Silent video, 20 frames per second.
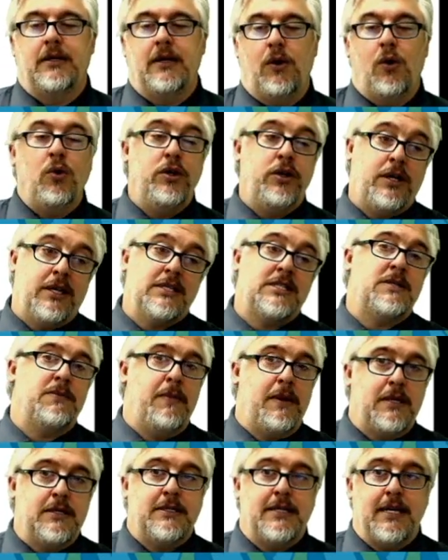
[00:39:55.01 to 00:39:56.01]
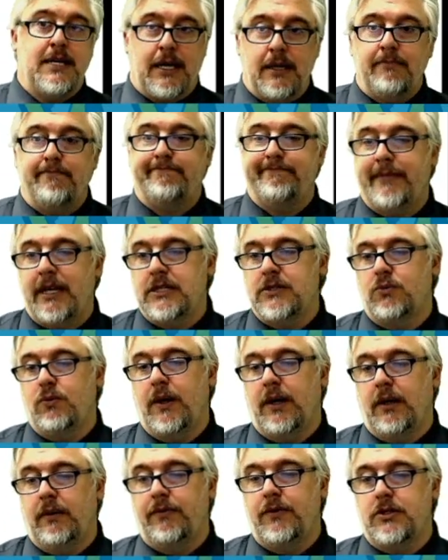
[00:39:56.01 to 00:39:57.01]
Or you can submit a ticket as
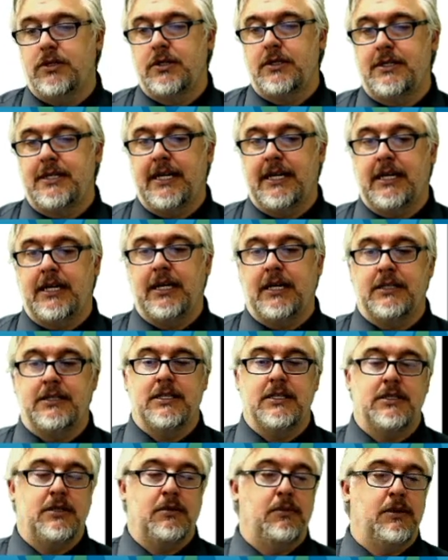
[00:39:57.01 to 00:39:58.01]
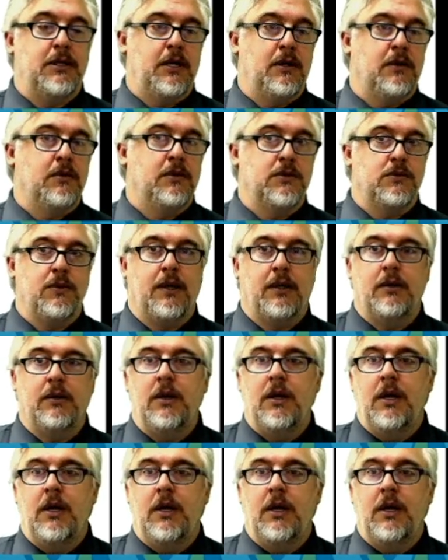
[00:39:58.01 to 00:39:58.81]
well. There's a ticketing system in here as well.